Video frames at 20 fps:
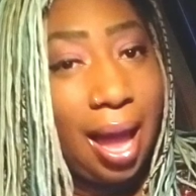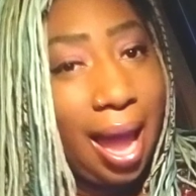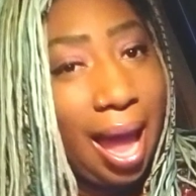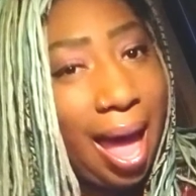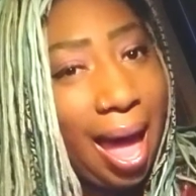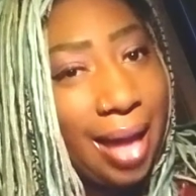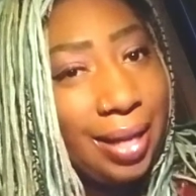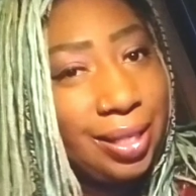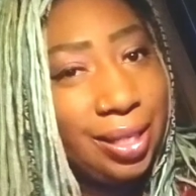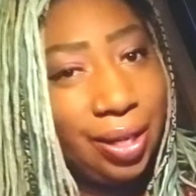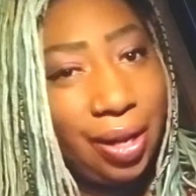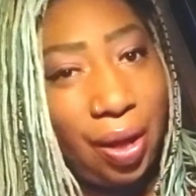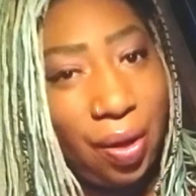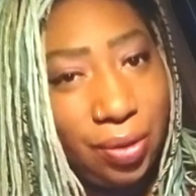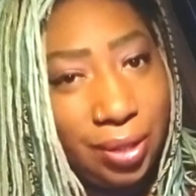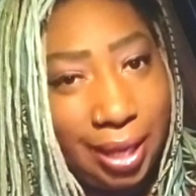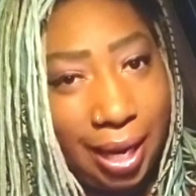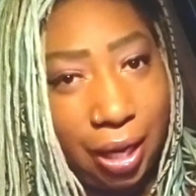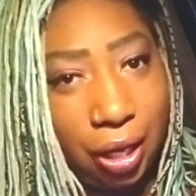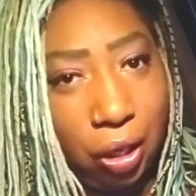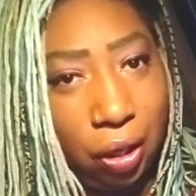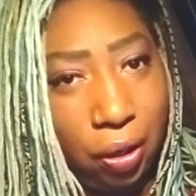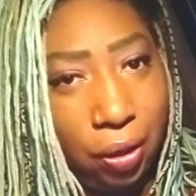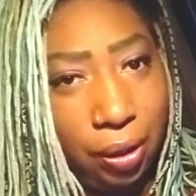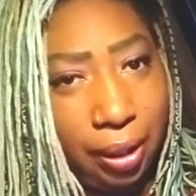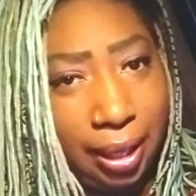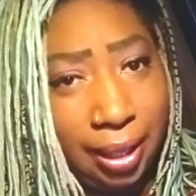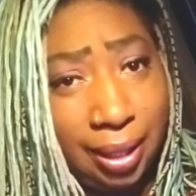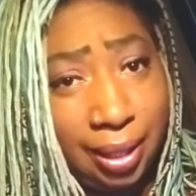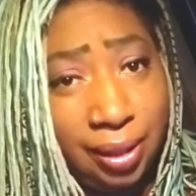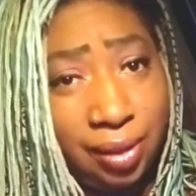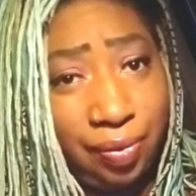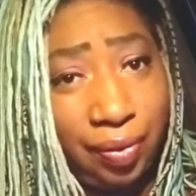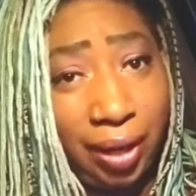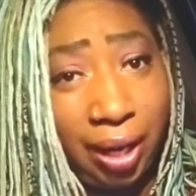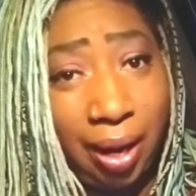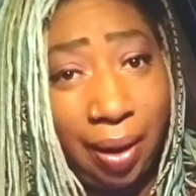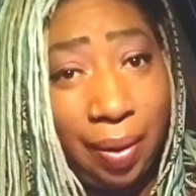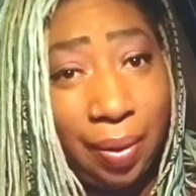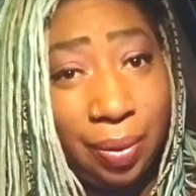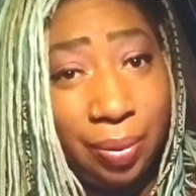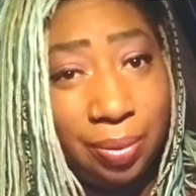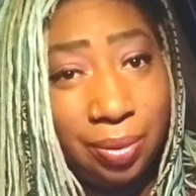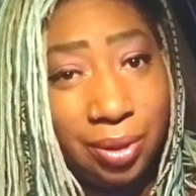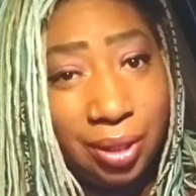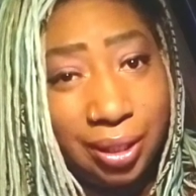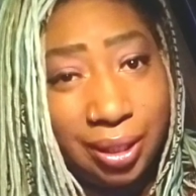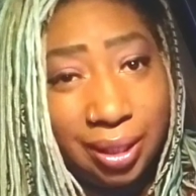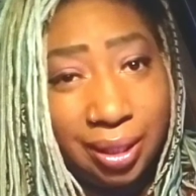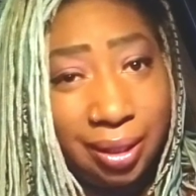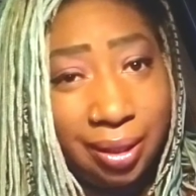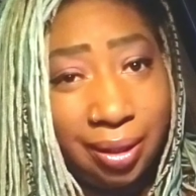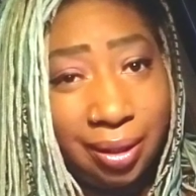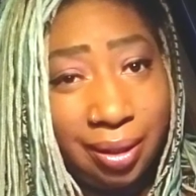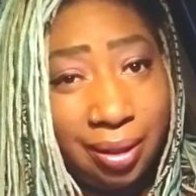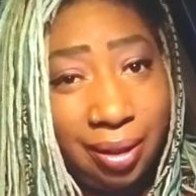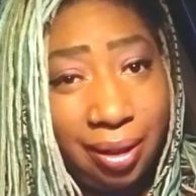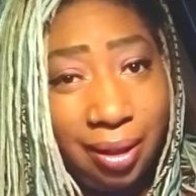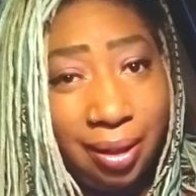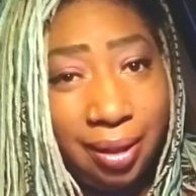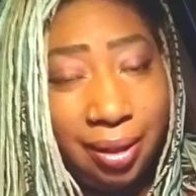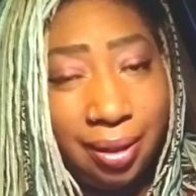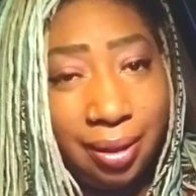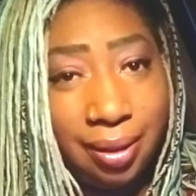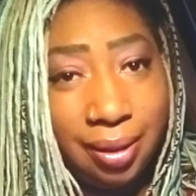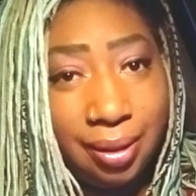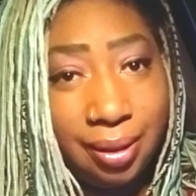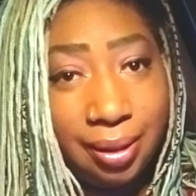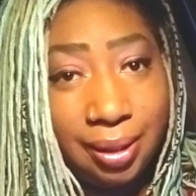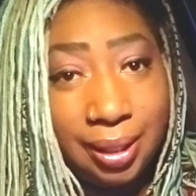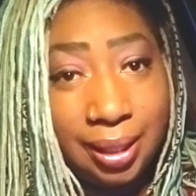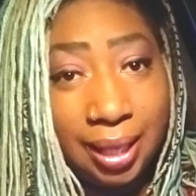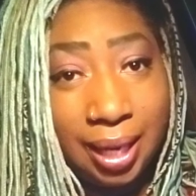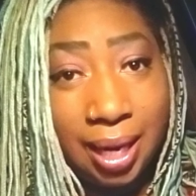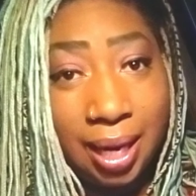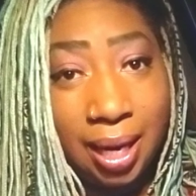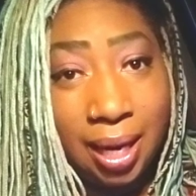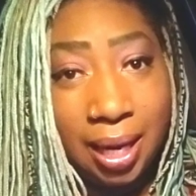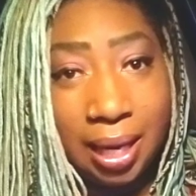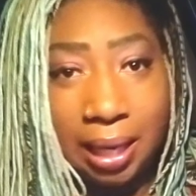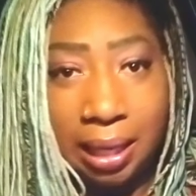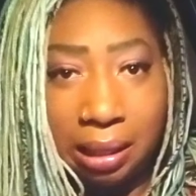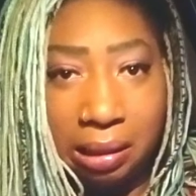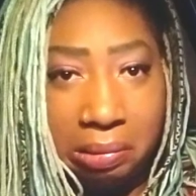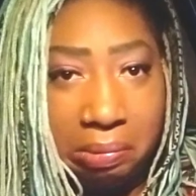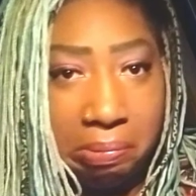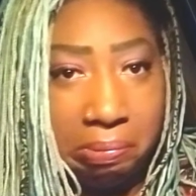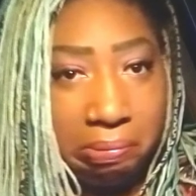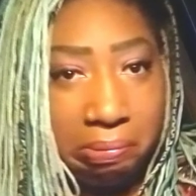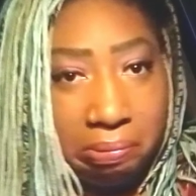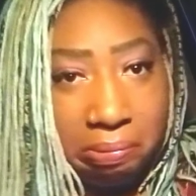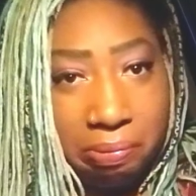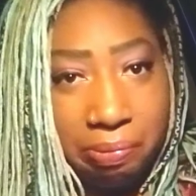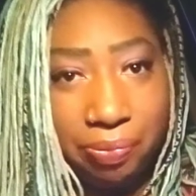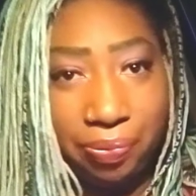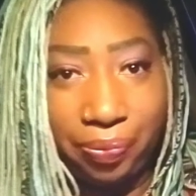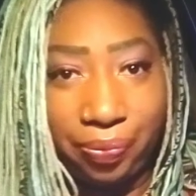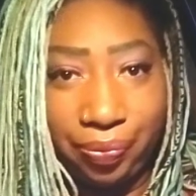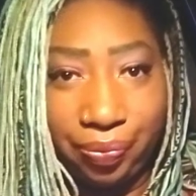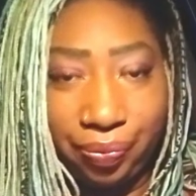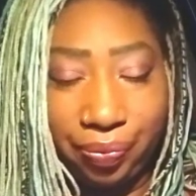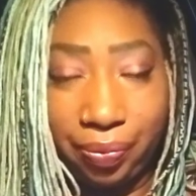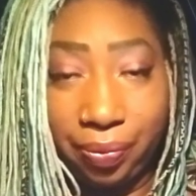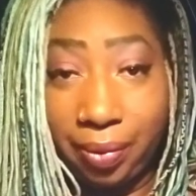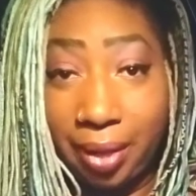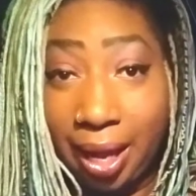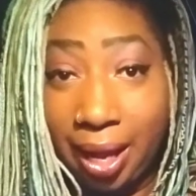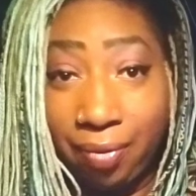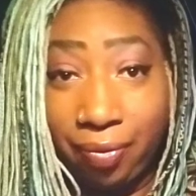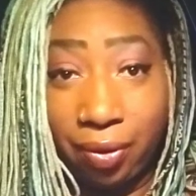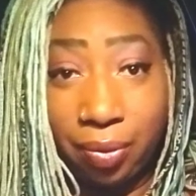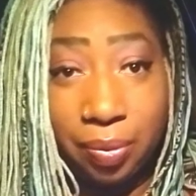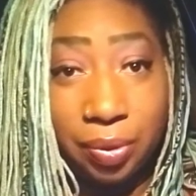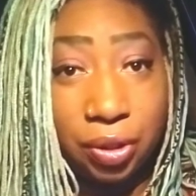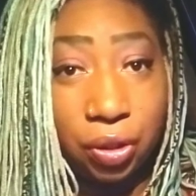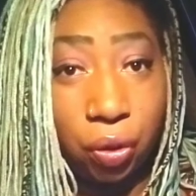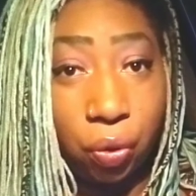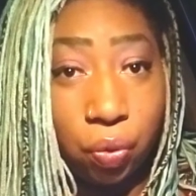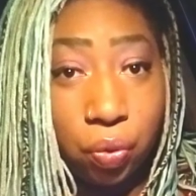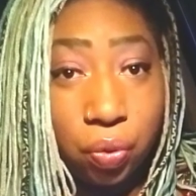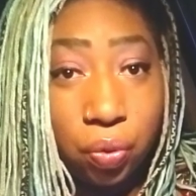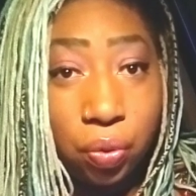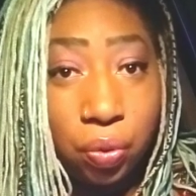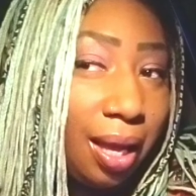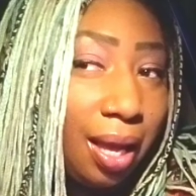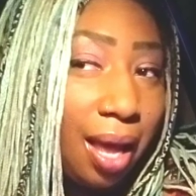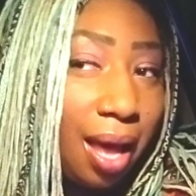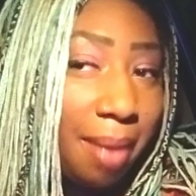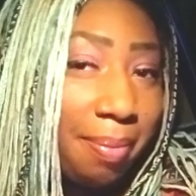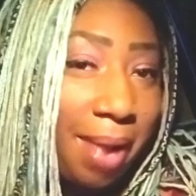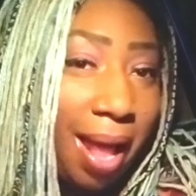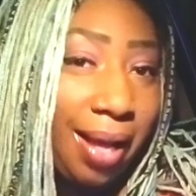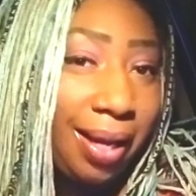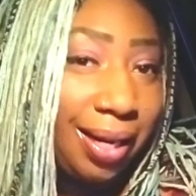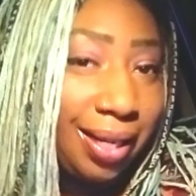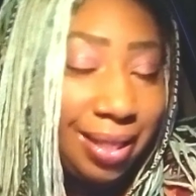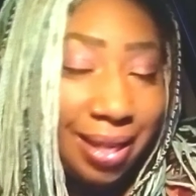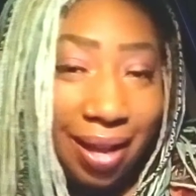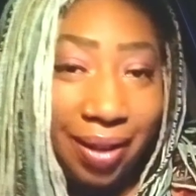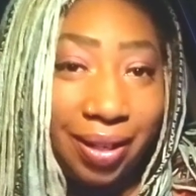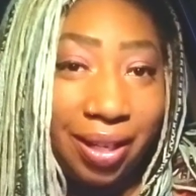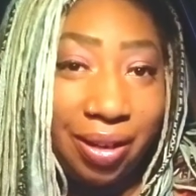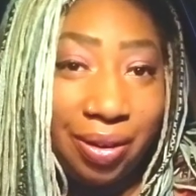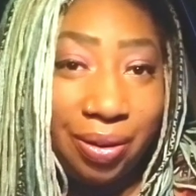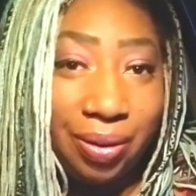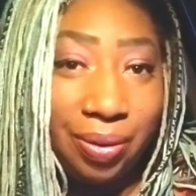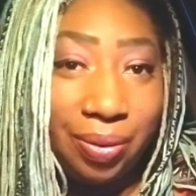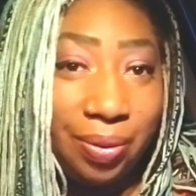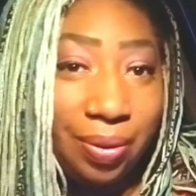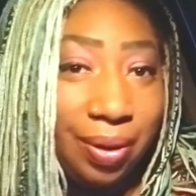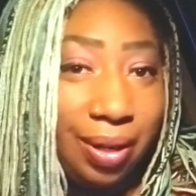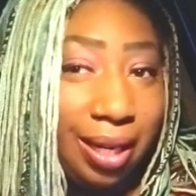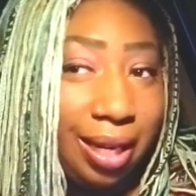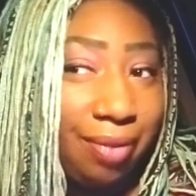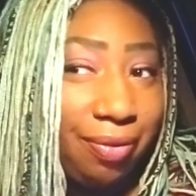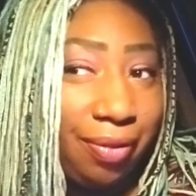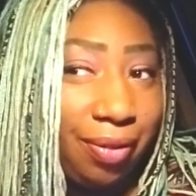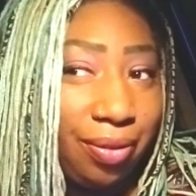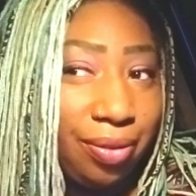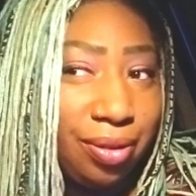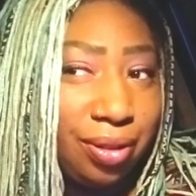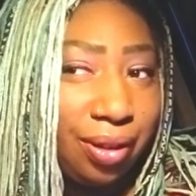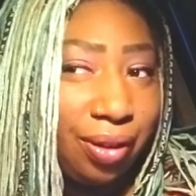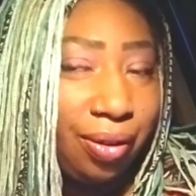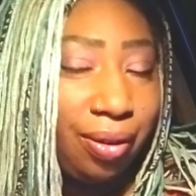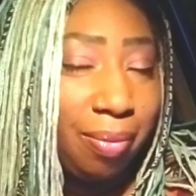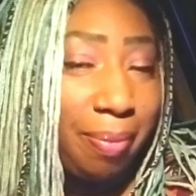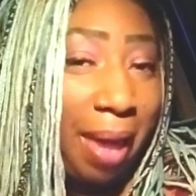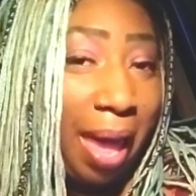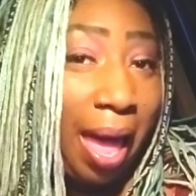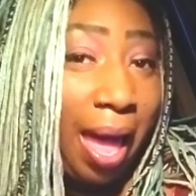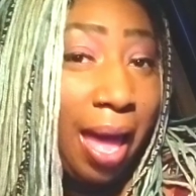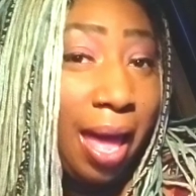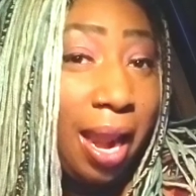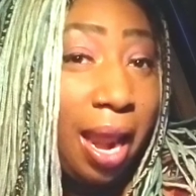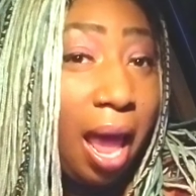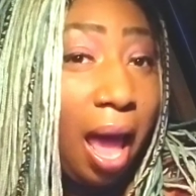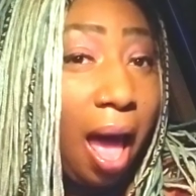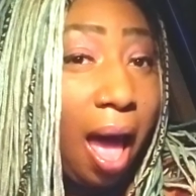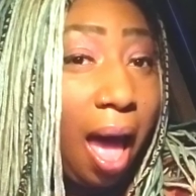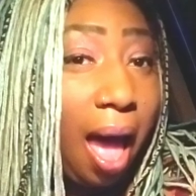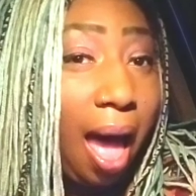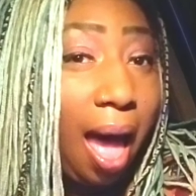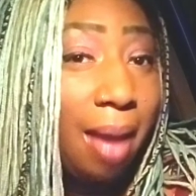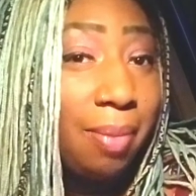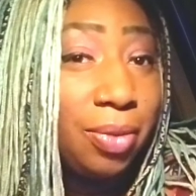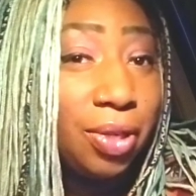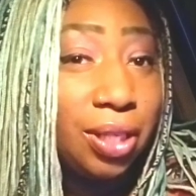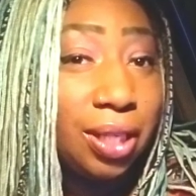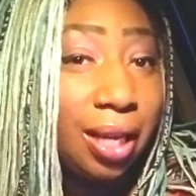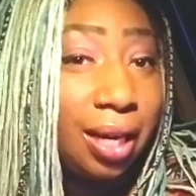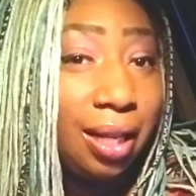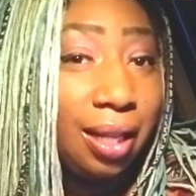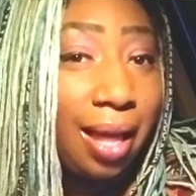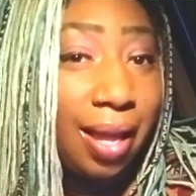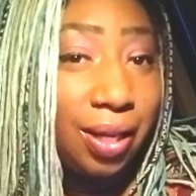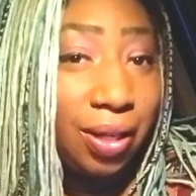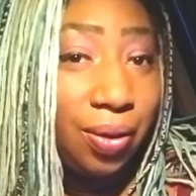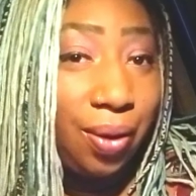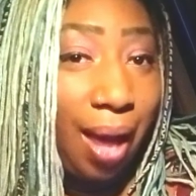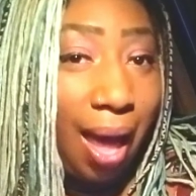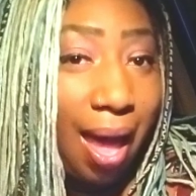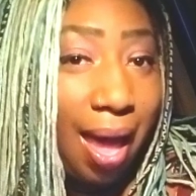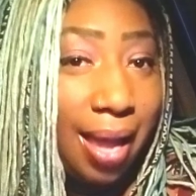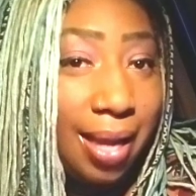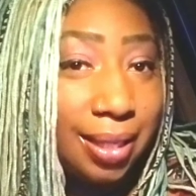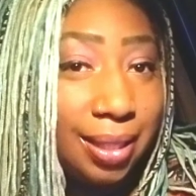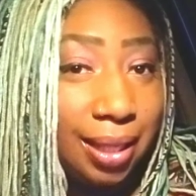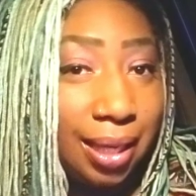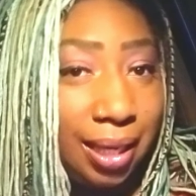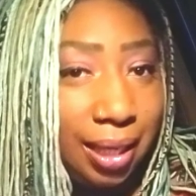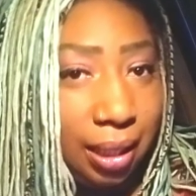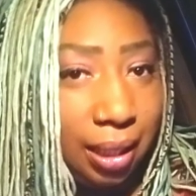had to go take a look at this video just to see if it was cool. I'm not going to tell you if it was good or bad. I'm just going to let you guys